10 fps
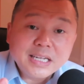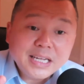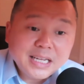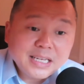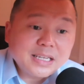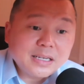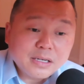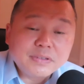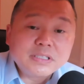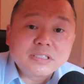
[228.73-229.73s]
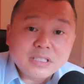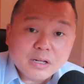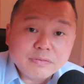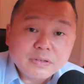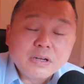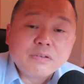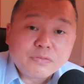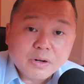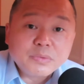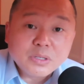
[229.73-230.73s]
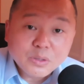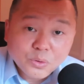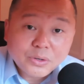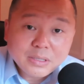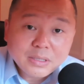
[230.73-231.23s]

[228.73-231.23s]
in and of itself from the lord